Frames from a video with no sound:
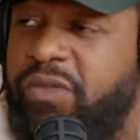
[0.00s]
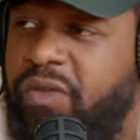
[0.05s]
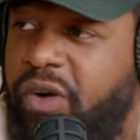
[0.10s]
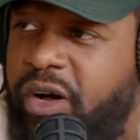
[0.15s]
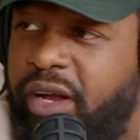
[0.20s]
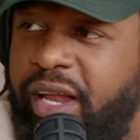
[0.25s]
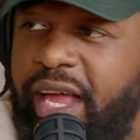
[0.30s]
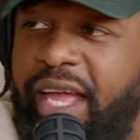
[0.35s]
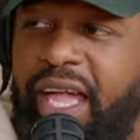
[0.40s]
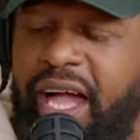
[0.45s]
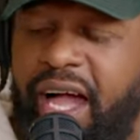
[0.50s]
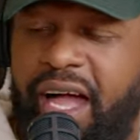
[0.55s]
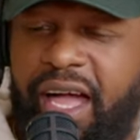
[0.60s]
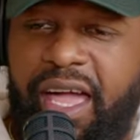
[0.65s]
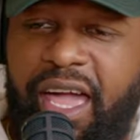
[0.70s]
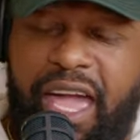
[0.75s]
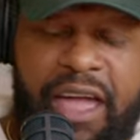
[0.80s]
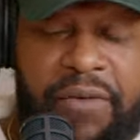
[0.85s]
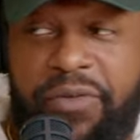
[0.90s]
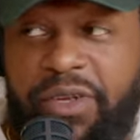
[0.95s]
of all, they got
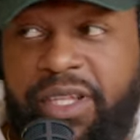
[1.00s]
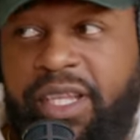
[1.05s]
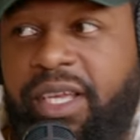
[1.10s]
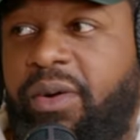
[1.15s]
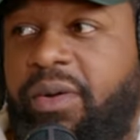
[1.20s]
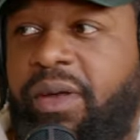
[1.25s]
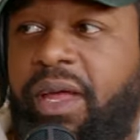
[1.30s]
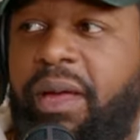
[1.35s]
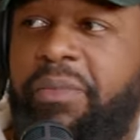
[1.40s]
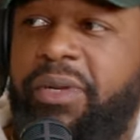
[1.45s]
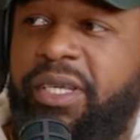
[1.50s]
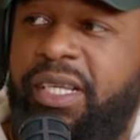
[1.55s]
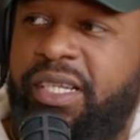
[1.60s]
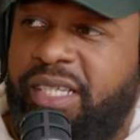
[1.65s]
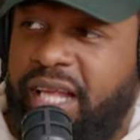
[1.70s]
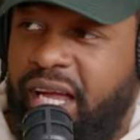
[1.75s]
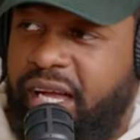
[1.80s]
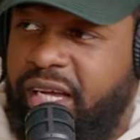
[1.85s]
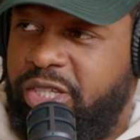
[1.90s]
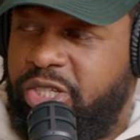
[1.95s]
everything on that bitch. It's
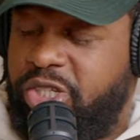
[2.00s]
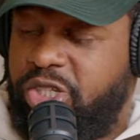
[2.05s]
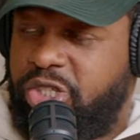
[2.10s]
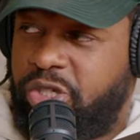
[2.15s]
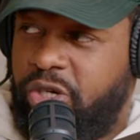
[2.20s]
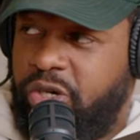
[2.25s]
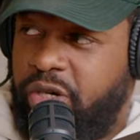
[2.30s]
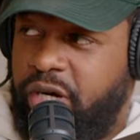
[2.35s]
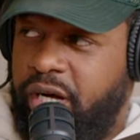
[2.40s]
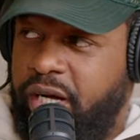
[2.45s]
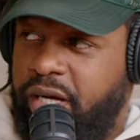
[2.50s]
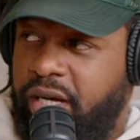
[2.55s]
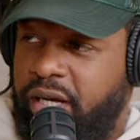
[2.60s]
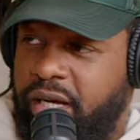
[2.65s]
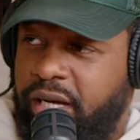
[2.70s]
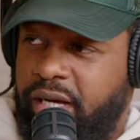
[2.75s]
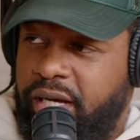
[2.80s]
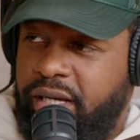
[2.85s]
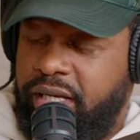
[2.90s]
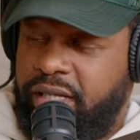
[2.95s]
like a
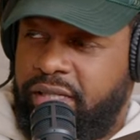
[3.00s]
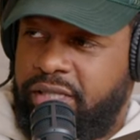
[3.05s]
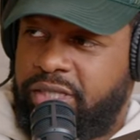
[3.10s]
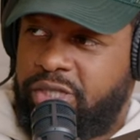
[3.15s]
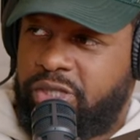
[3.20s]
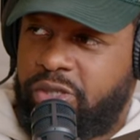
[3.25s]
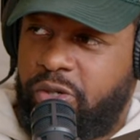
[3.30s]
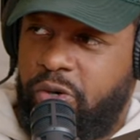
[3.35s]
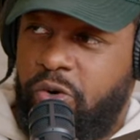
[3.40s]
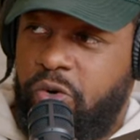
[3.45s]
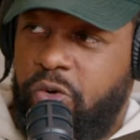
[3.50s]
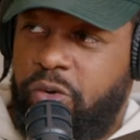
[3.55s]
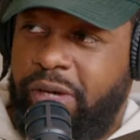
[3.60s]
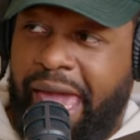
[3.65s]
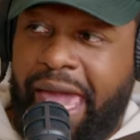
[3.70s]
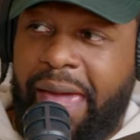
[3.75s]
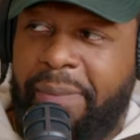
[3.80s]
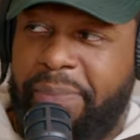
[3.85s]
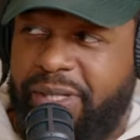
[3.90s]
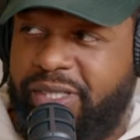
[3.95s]
school
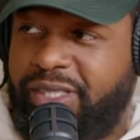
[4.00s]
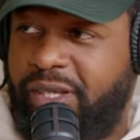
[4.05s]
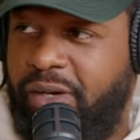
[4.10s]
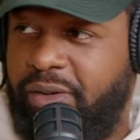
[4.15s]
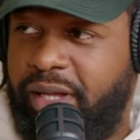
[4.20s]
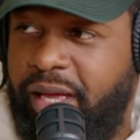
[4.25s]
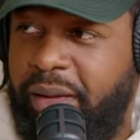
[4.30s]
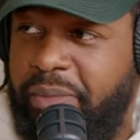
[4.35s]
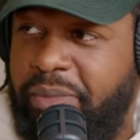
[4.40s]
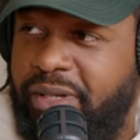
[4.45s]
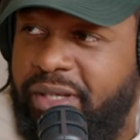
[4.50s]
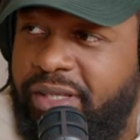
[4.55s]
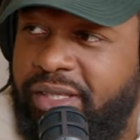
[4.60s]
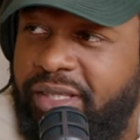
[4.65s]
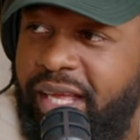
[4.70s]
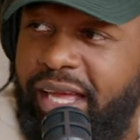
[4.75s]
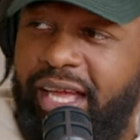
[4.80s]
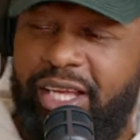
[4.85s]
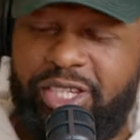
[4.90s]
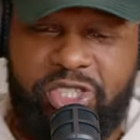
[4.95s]
campus on that bitch. For
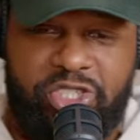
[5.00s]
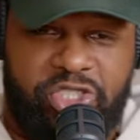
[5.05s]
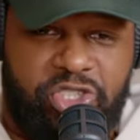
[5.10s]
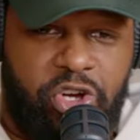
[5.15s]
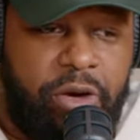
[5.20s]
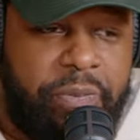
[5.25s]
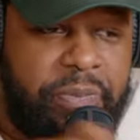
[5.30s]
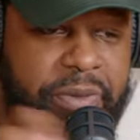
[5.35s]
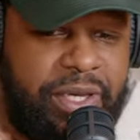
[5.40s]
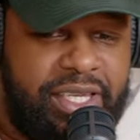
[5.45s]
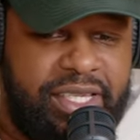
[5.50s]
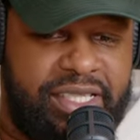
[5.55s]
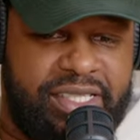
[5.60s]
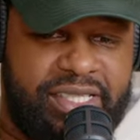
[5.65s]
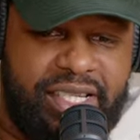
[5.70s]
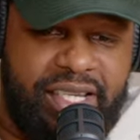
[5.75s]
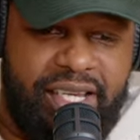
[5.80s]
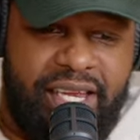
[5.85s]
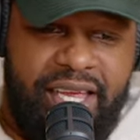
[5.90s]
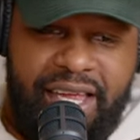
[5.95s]
real? Sharpies
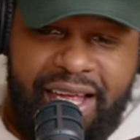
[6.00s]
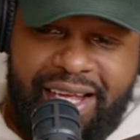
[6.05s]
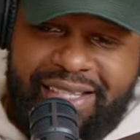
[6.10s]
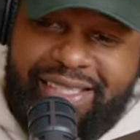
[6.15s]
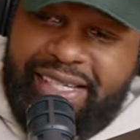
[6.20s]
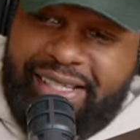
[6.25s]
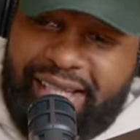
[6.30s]
and... I said,